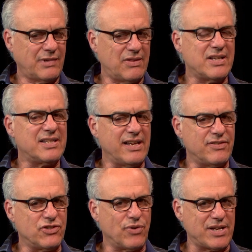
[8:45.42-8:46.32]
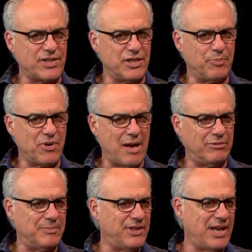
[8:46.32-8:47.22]
This leaves addressing the
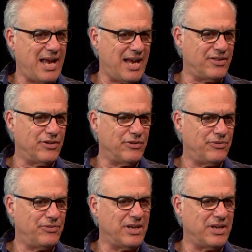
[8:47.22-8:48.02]
problem in the hand of